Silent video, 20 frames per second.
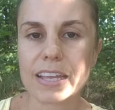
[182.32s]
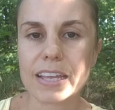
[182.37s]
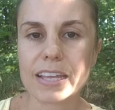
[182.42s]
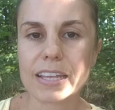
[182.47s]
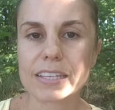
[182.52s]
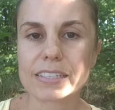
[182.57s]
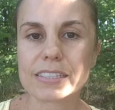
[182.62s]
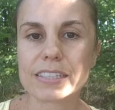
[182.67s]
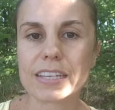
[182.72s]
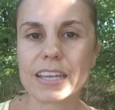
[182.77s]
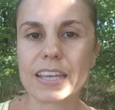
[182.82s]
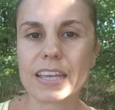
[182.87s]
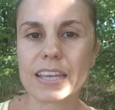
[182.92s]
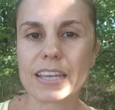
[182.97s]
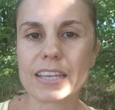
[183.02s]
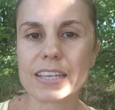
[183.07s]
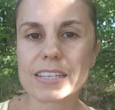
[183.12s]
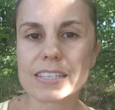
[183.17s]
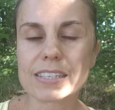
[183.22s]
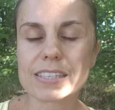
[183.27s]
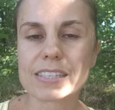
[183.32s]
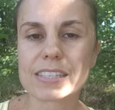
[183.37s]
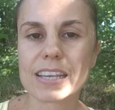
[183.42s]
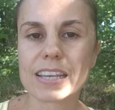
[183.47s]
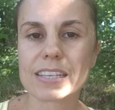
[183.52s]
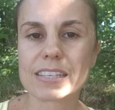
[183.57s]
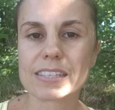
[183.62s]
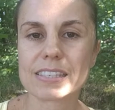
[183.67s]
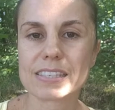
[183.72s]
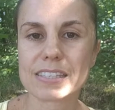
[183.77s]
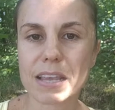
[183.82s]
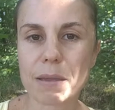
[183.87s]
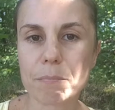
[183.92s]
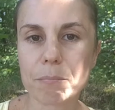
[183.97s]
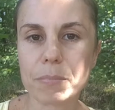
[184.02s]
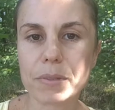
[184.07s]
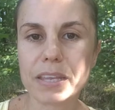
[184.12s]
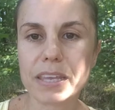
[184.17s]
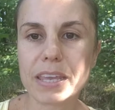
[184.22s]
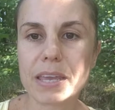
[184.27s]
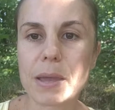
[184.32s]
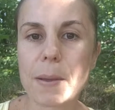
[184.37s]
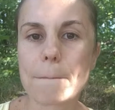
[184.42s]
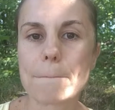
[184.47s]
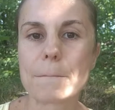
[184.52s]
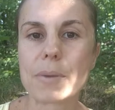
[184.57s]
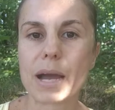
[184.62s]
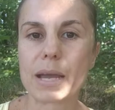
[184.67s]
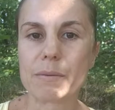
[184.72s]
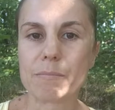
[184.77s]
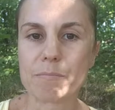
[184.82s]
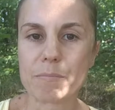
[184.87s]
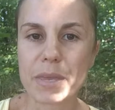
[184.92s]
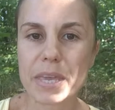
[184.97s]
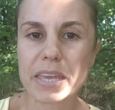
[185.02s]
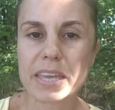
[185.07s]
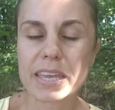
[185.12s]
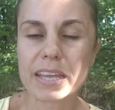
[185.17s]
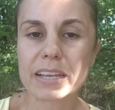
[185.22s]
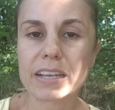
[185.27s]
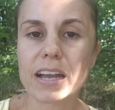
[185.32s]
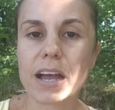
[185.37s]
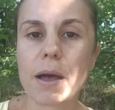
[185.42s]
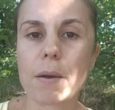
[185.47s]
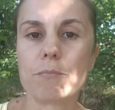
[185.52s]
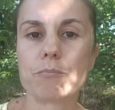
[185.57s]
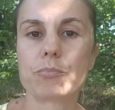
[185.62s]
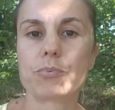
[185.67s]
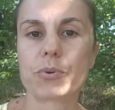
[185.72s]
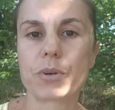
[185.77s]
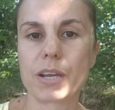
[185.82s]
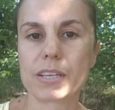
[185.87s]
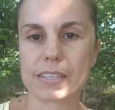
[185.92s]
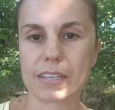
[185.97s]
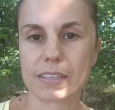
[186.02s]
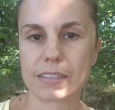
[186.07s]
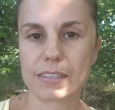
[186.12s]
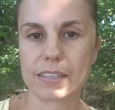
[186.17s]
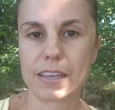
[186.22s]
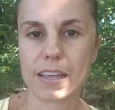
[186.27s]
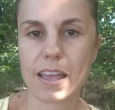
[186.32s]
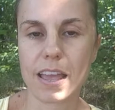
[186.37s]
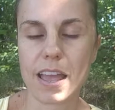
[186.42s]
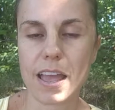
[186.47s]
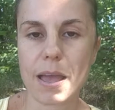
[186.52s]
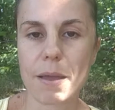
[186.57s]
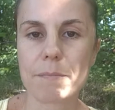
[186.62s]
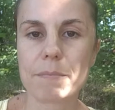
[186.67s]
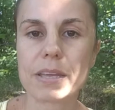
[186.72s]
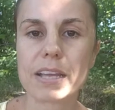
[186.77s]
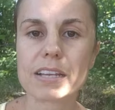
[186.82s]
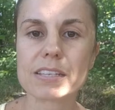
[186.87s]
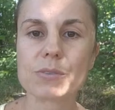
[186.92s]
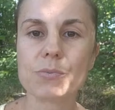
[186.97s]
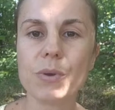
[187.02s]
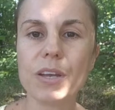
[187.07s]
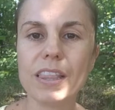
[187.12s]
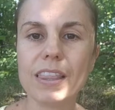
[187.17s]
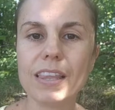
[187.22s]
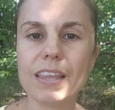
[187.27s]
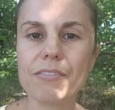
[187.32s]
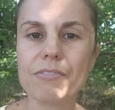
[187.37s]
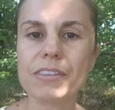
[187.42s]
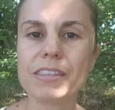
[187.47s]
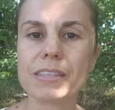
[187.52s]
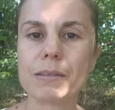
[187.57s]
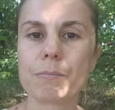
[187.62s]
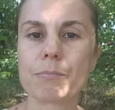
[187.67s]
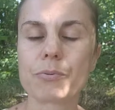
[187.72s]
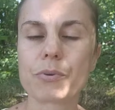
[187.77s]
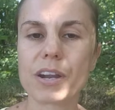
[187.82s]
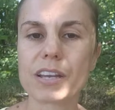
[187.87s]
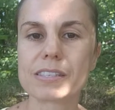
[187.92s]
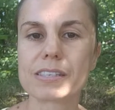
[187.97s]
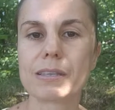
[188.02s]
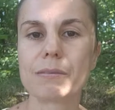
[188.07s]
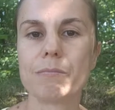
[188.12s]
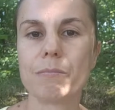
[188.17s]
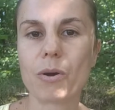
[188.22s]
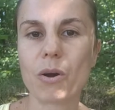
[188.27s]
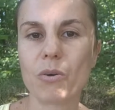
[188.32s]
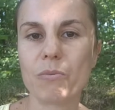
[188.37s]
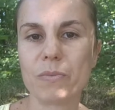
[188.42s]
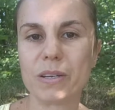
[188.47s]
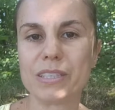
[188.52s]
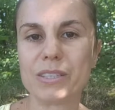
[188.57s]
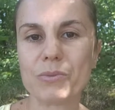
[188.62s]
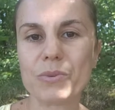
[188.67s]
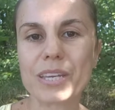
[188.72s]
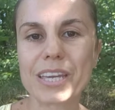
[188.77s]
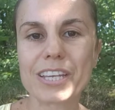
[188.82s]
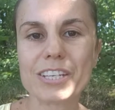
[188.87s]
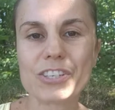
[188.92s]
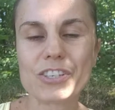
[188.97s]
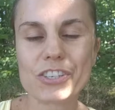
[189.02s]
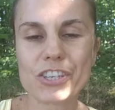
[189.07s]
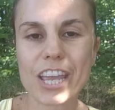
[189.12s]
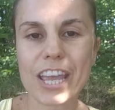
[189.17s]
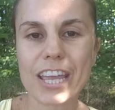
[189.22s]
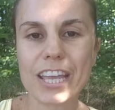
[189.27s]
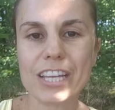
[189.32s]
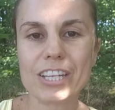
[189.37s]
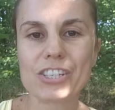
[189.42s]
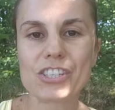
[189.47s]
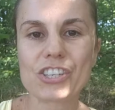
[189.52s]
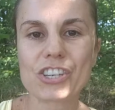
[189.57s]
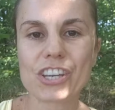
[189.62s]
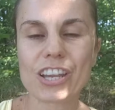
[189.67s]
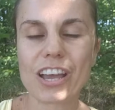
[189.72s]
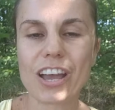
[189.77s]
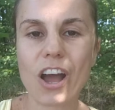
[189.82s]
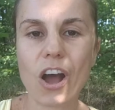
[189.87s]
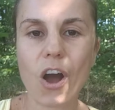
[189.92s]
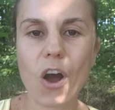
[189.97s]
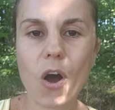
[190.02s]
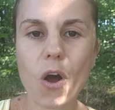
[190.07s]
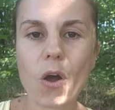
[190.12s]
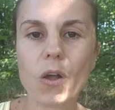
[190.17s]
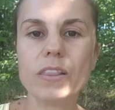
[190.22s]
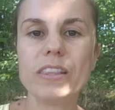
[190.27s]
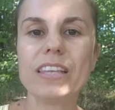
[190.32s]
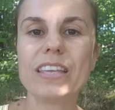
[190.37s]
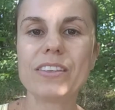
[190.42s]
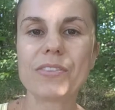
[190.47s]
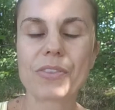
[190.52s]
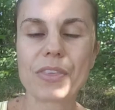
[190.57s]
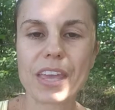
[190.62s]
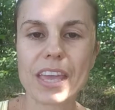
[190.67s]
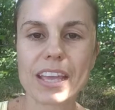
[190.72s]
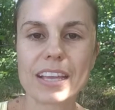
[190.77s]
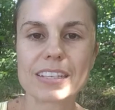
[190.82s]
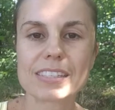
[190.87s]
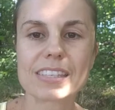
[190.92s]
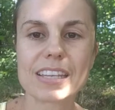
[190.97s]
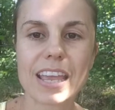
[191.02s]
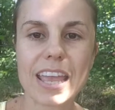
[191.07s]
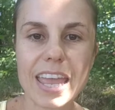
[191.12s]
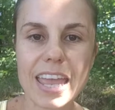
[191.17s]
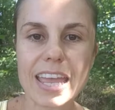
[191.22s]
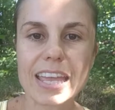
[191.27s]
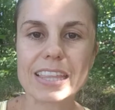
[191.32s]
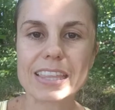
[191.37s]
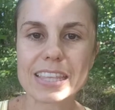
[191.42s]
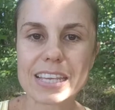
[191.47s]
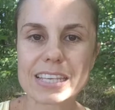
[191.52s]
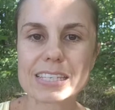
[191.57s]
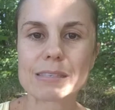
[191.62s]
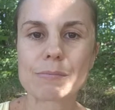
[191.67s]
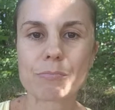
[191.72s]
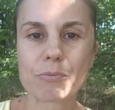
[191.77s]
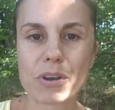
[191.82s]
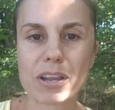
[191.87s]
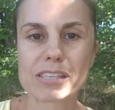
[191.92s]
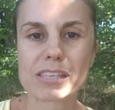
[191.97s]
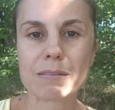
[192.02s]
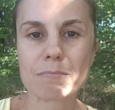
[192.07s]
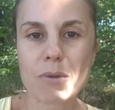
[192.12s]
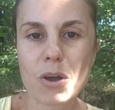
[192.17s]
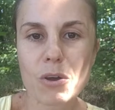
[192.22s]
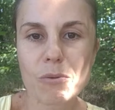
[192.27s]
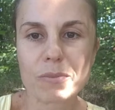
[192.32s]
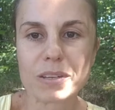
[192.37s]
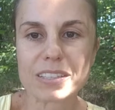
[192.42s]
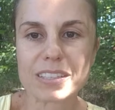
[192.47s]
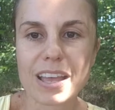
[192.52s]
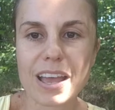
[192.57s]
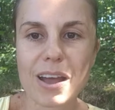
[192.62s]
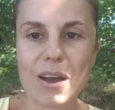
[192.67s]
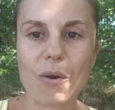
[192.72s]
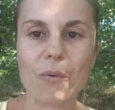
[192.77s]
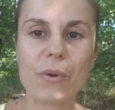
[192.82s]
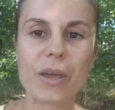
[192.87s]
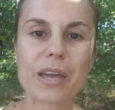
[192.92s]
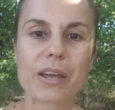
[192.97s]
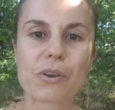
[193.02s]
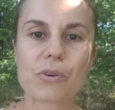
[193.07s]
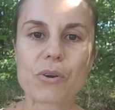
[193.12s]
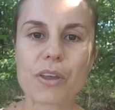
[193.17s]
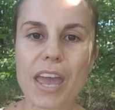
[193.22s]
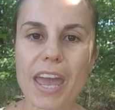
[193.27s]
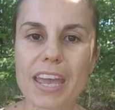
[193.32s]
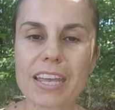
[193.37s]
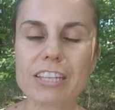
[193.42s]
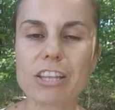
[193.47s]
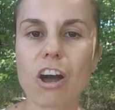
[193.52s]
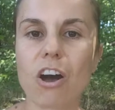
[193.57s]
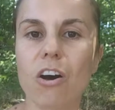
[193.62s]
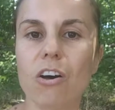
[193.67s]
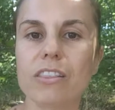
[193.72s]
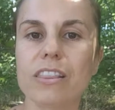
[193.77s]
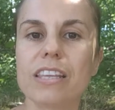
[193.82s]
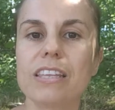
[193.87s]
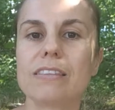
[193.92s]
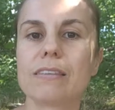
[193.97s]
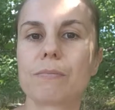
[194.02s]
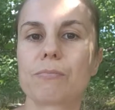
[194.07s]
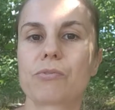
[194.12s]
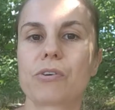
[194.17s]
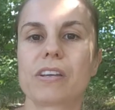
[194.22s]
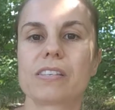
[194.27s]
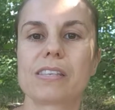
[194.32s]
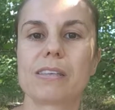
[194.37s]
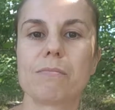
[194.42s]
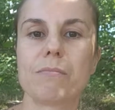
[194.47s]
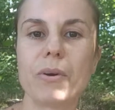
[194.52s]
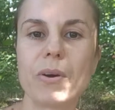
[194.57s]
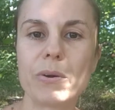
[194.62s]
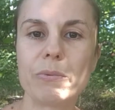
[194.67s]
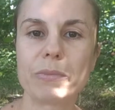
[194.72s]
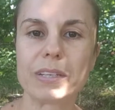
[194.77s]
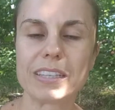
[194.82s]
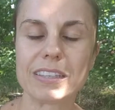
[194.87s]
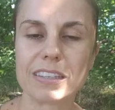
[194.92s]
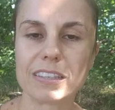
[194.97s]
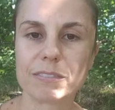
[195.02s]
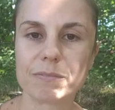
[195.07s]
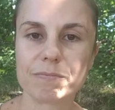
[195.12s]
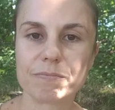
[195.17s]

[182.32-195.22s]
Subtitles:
It is simply by being present. Because we live in the present moment. We can change only things in this present moment. We create only in the present moment.